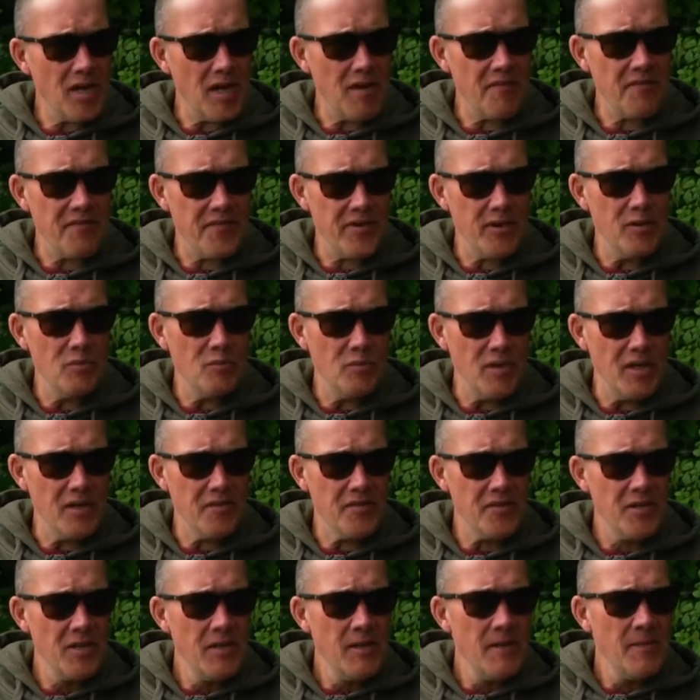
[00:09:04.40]
that I've filmed
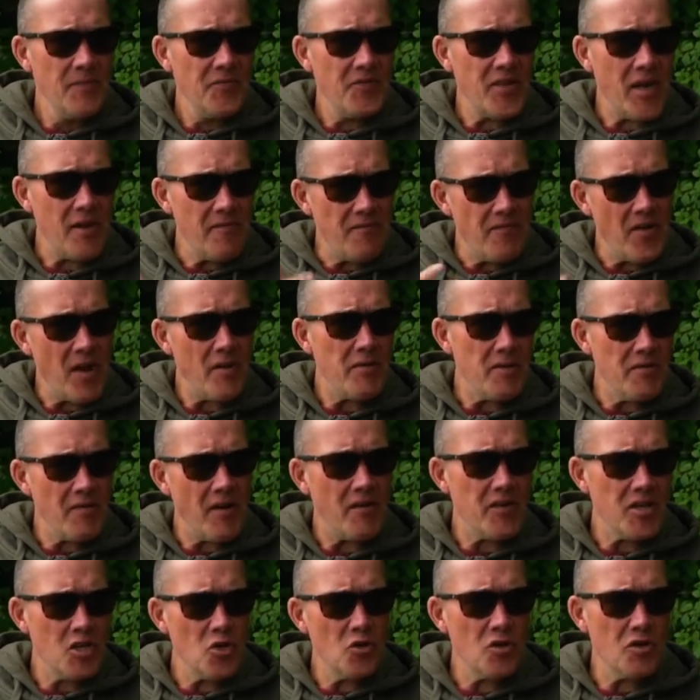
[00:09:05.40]
with, they're very,
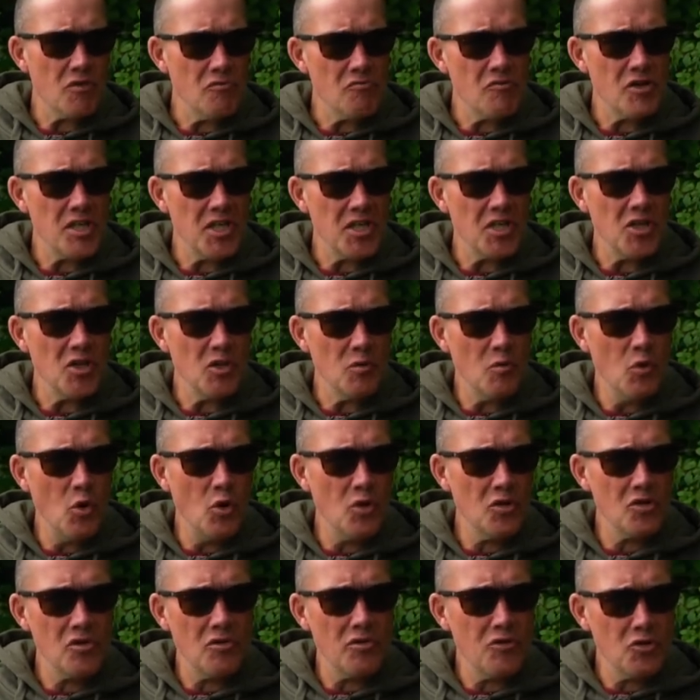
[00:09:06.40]
very good at reading the
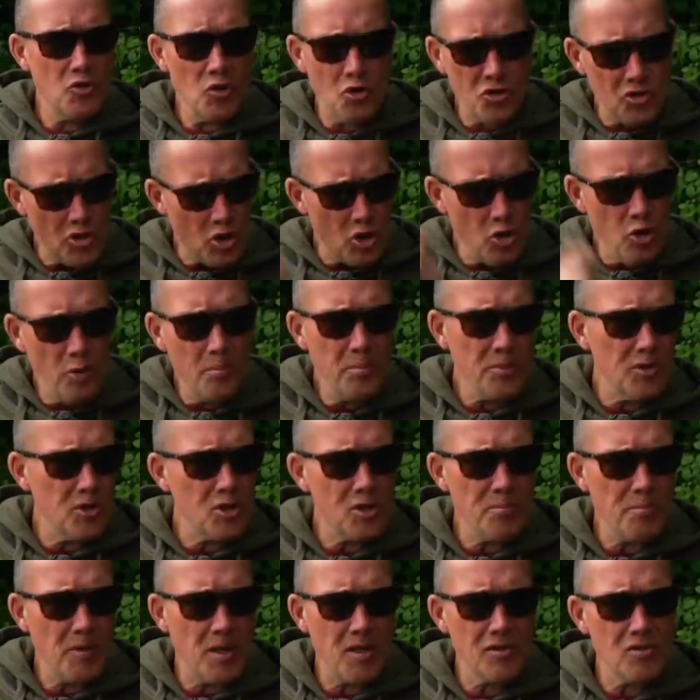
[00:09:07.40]
water and just a couple of
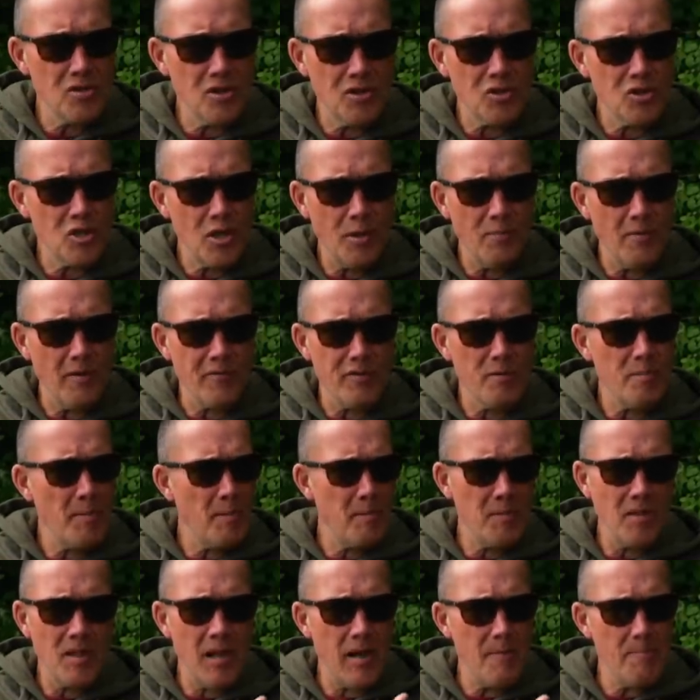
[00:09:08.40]
spots on top of it.
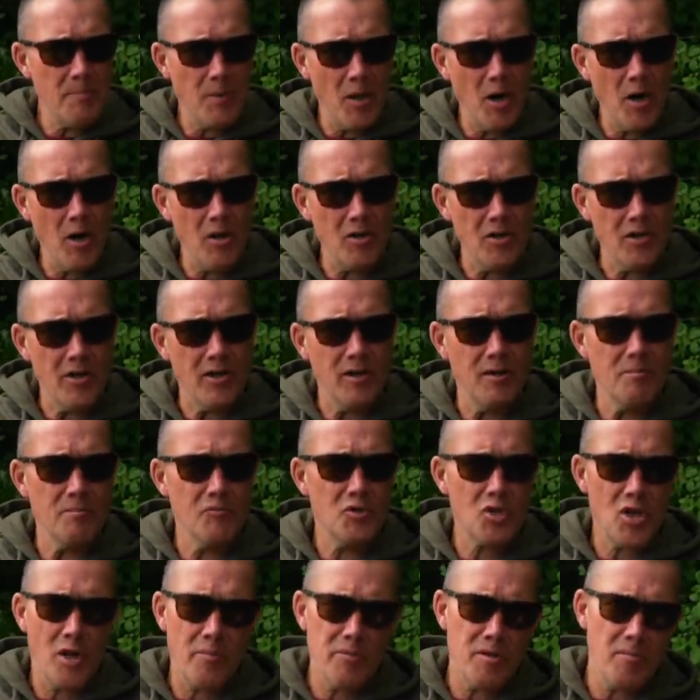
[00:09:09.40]
People like Bartlett and
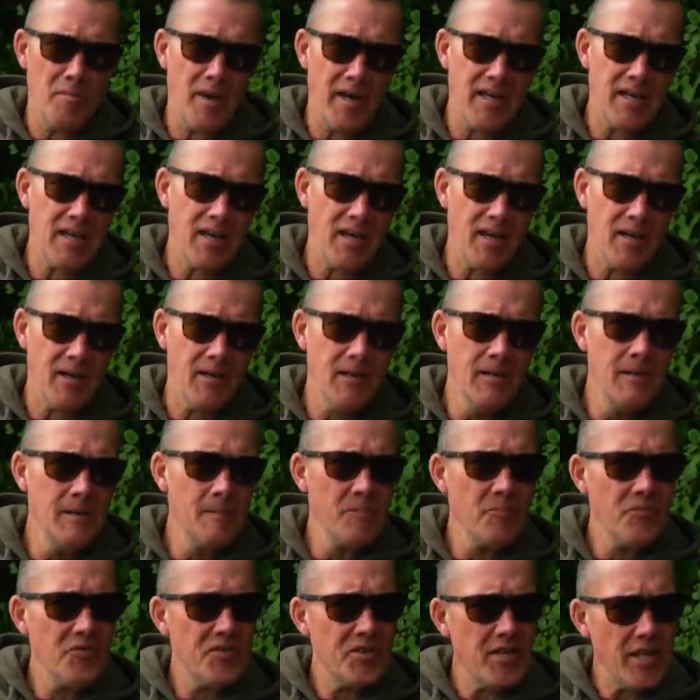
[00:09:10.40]
Tommy Maker,
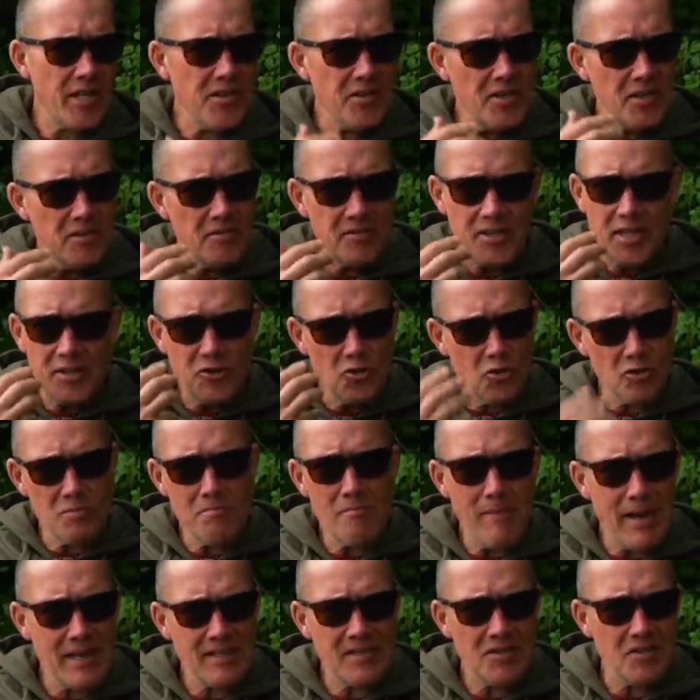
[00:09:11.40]
they're just
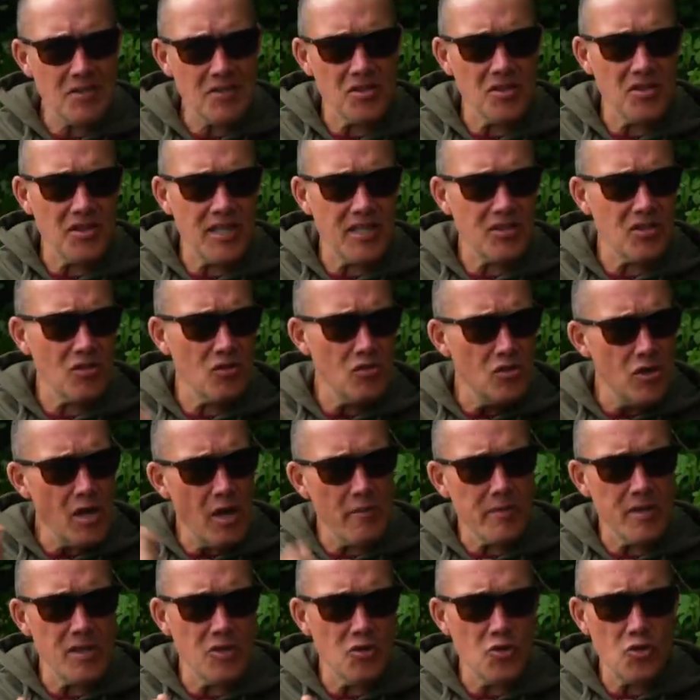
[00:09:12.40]
masters at this, of
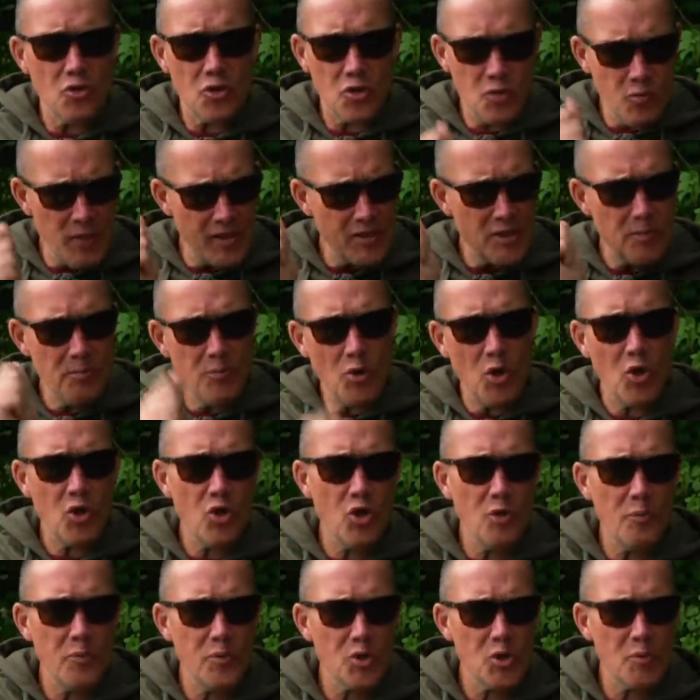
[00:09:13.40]
knowing just when to put a
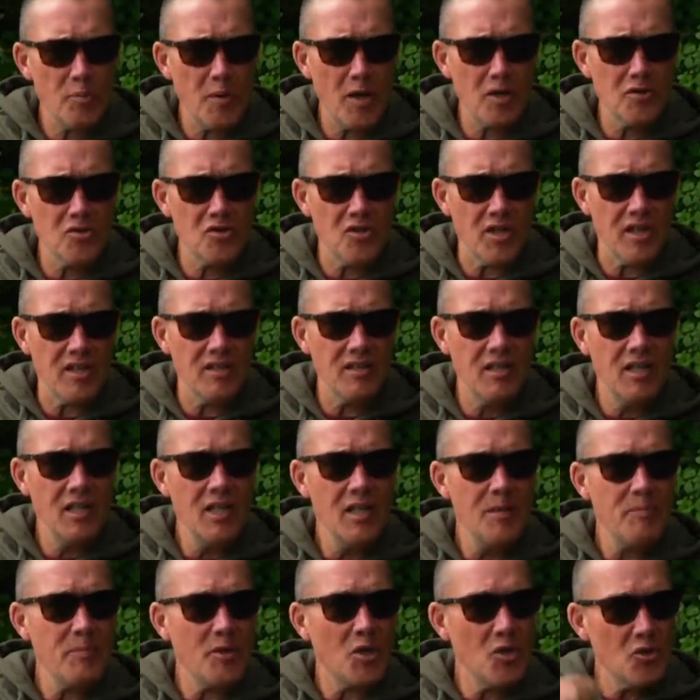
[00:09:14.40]
couple of spots in
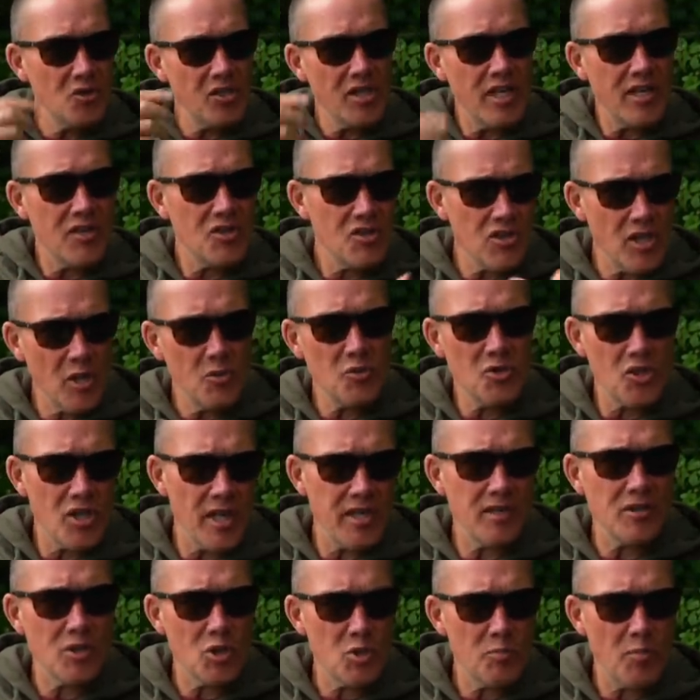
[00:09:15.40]
because they
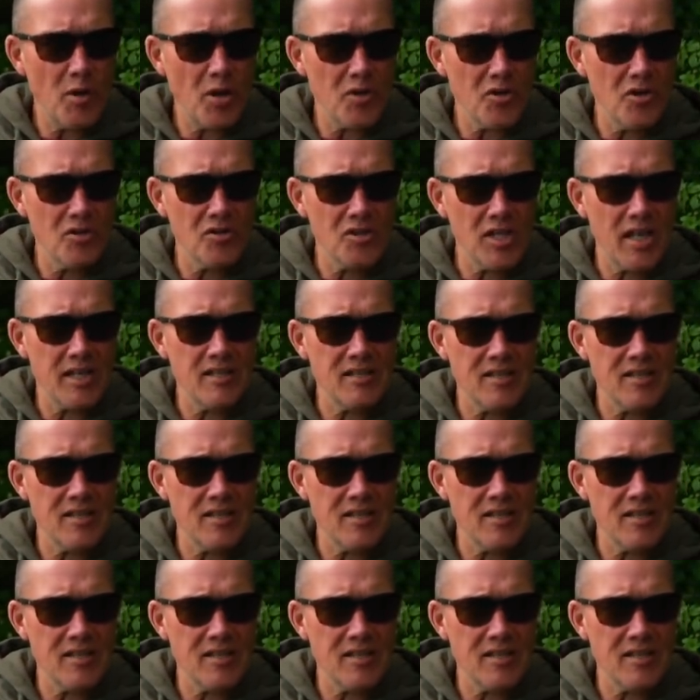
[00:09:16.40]
associate the spot on day